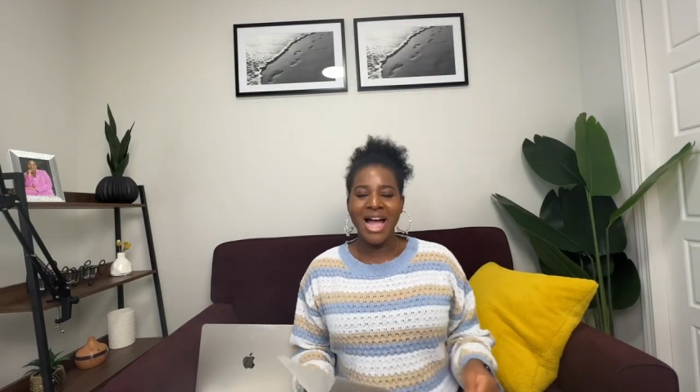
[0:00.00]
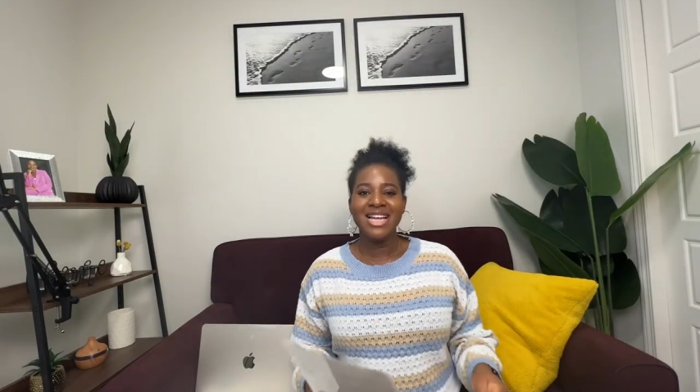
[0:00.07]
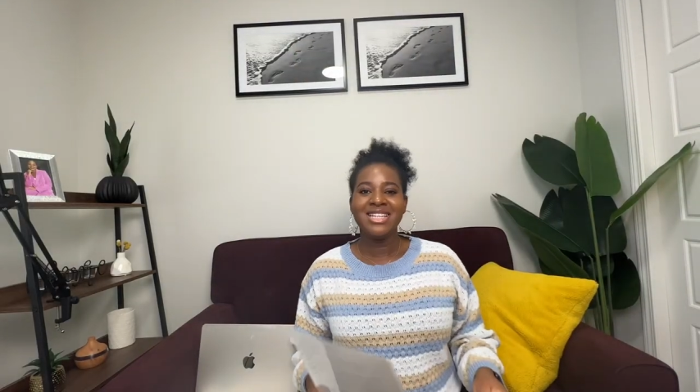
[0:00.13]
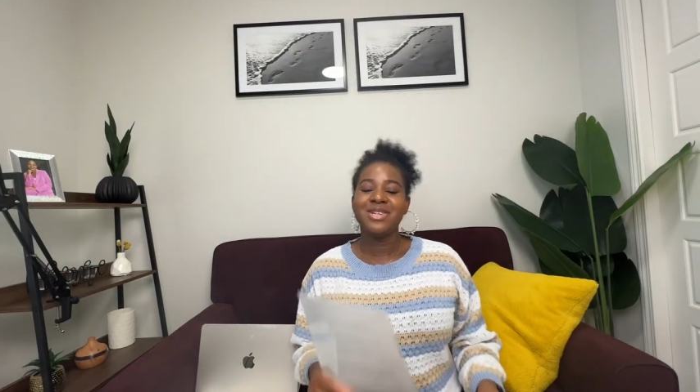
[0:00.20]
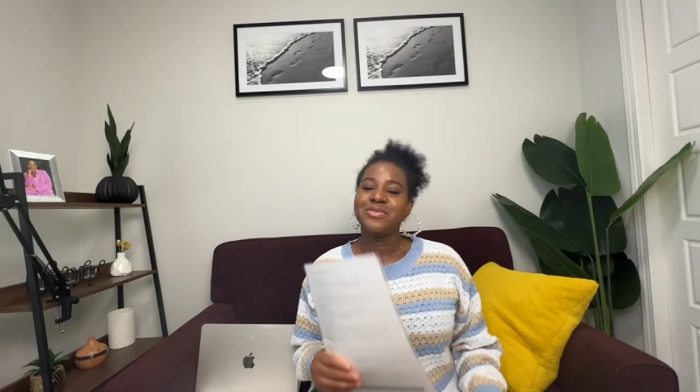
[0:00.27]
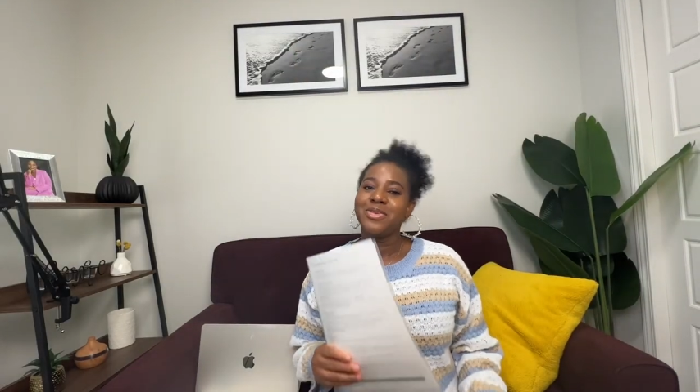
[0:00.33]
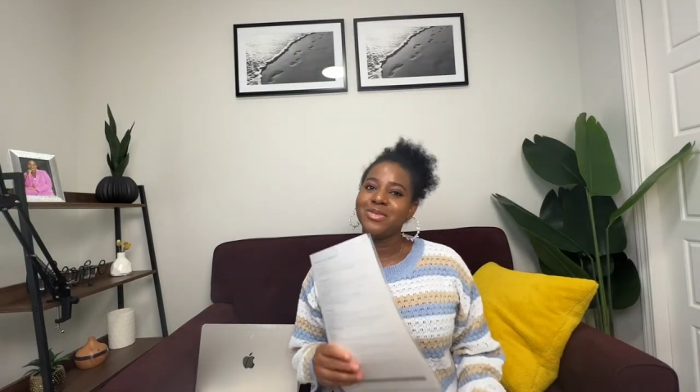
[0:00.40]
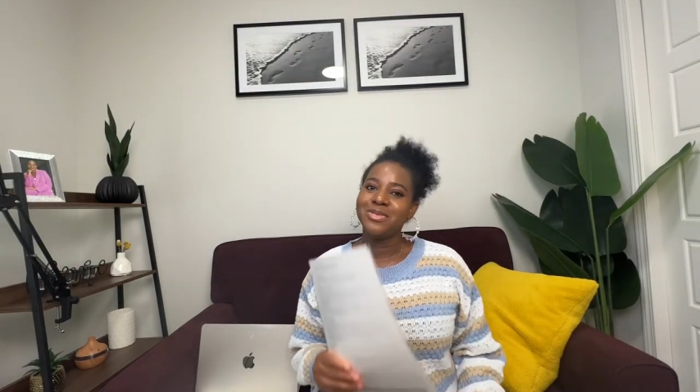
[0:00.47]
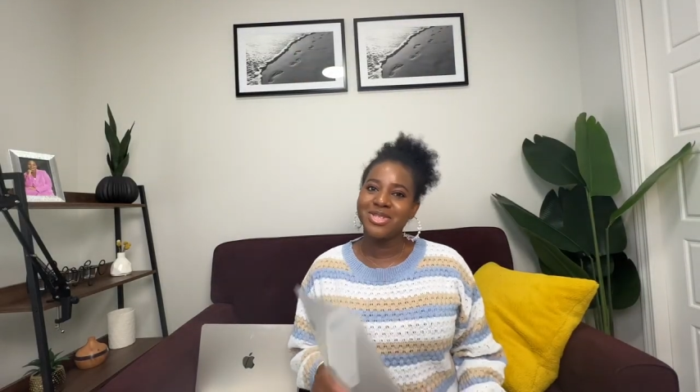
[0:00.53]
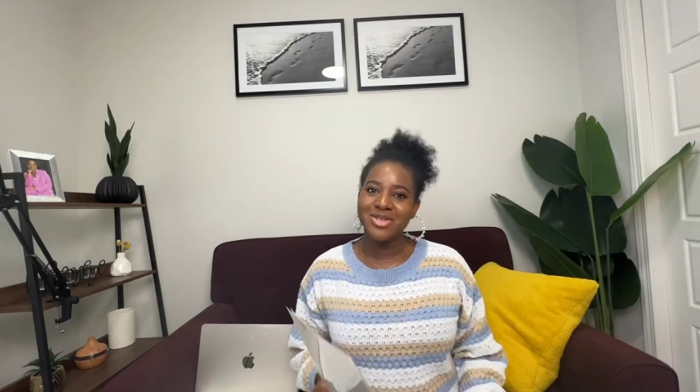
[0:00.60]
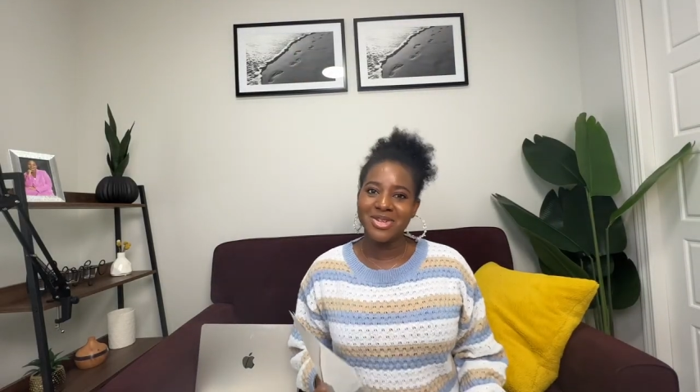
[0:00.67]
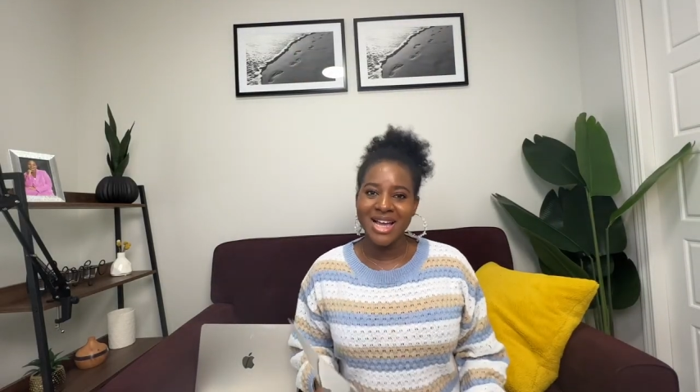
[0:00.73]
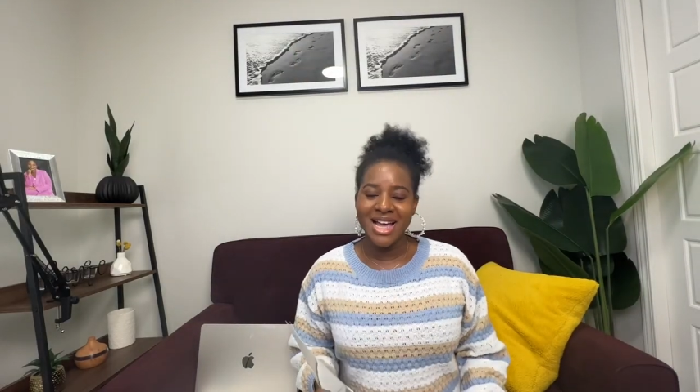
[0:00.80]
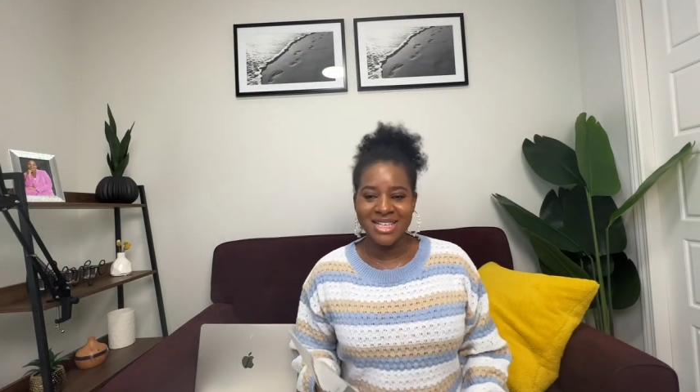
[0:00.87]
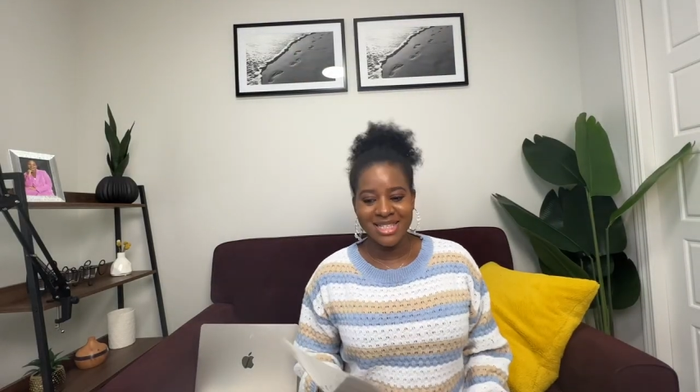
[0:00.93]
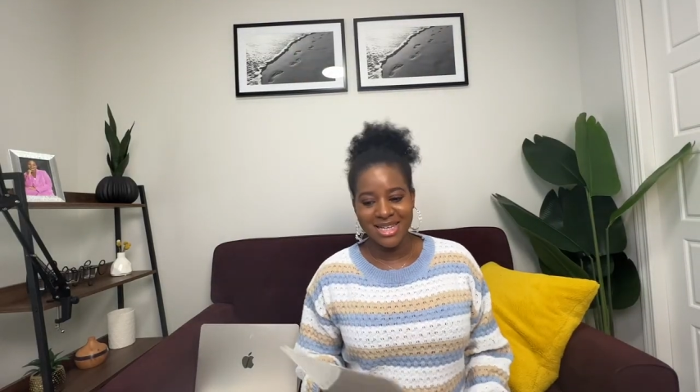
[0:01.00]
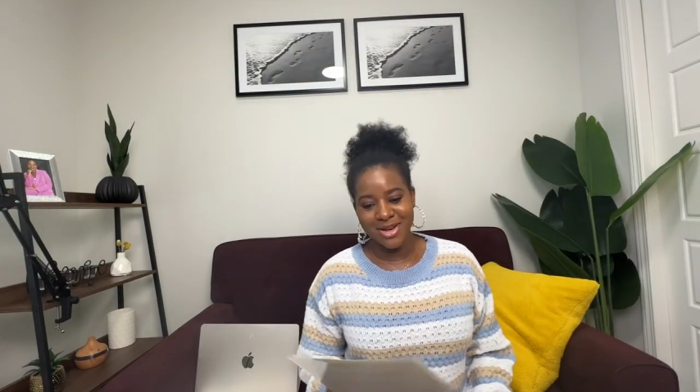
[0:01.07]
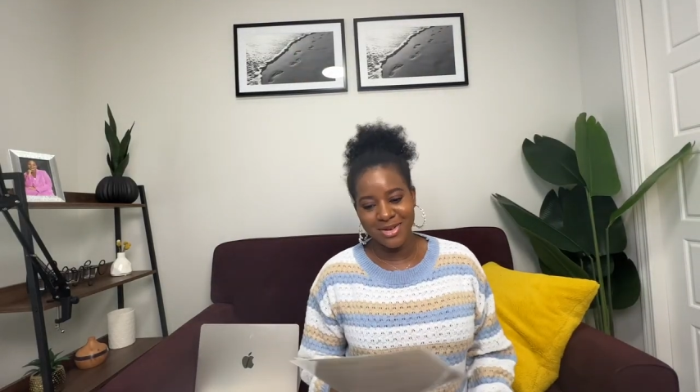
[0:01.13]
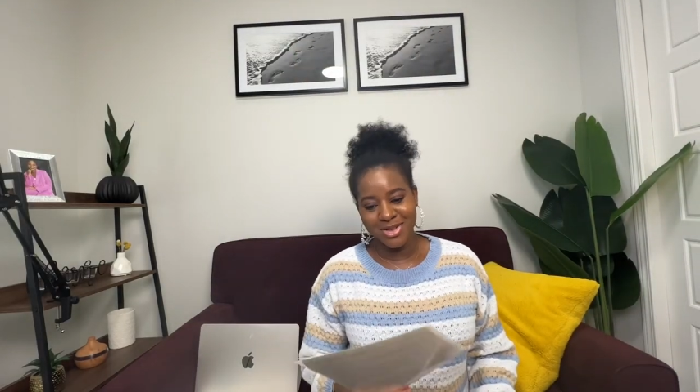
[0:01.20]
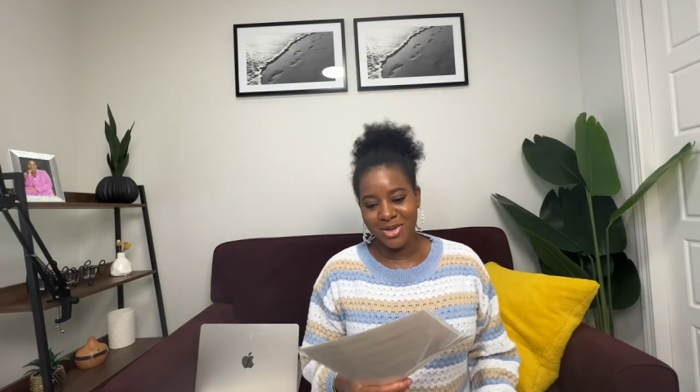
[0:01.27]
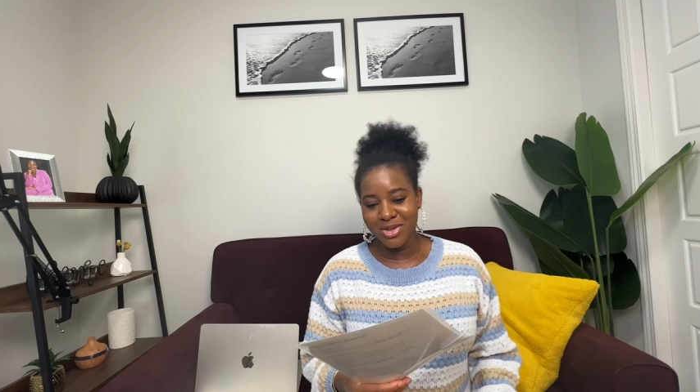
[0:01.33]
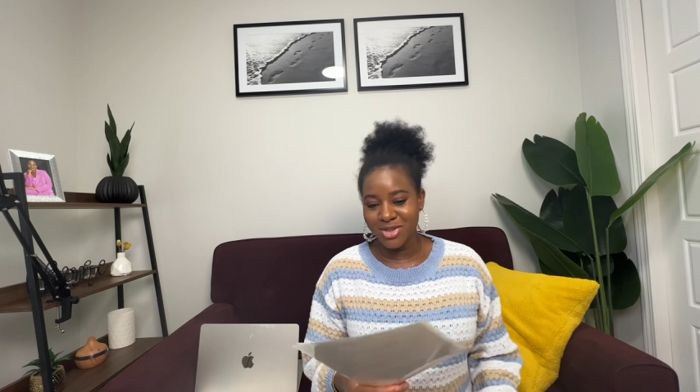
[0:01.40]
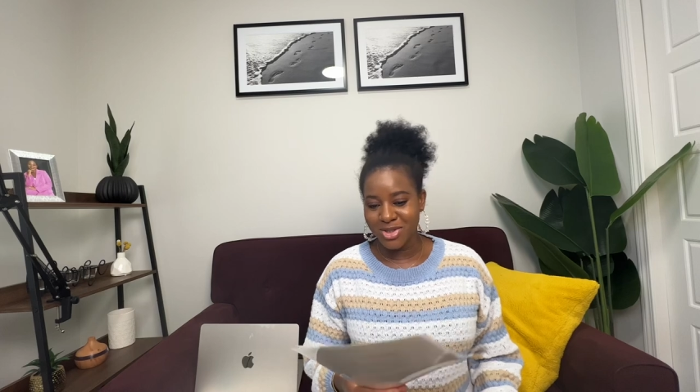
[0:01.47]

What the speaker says: I did promise you guys that I was going